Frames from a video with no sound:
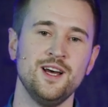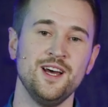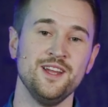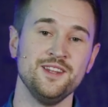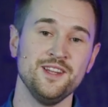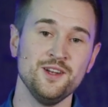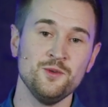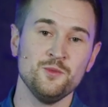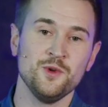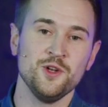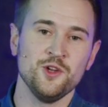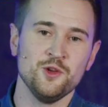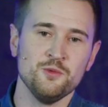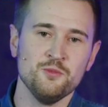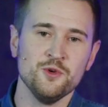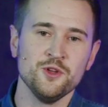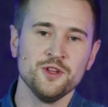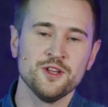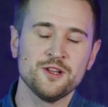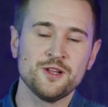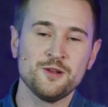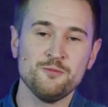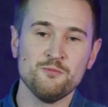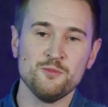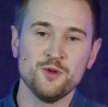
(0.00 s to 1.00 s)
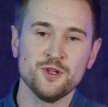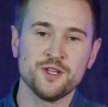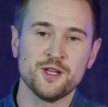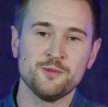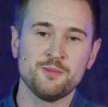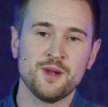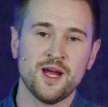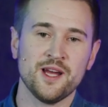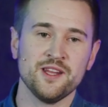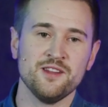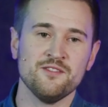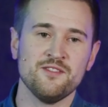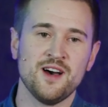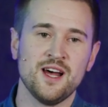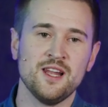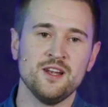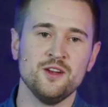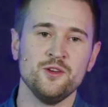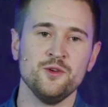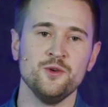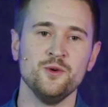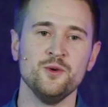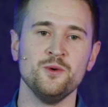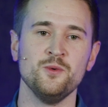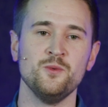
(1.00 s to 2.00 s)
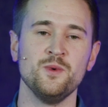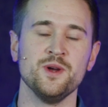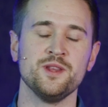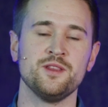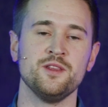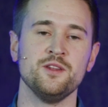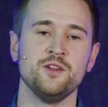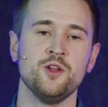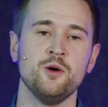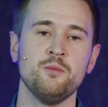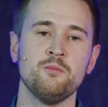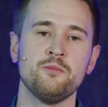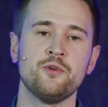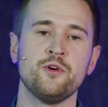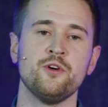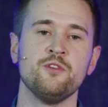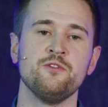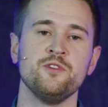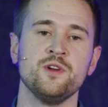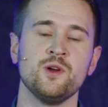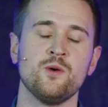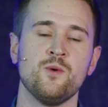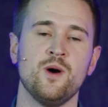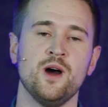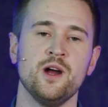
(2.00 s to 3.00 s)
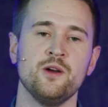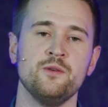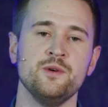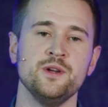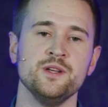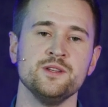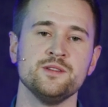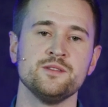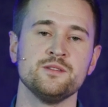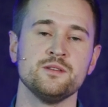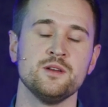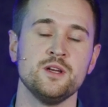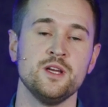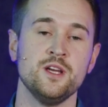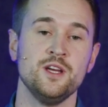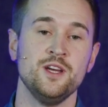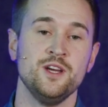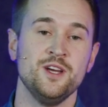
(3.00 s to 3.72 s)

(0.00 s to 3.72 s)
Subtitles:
And then when you multiply the value with the number of inquiries,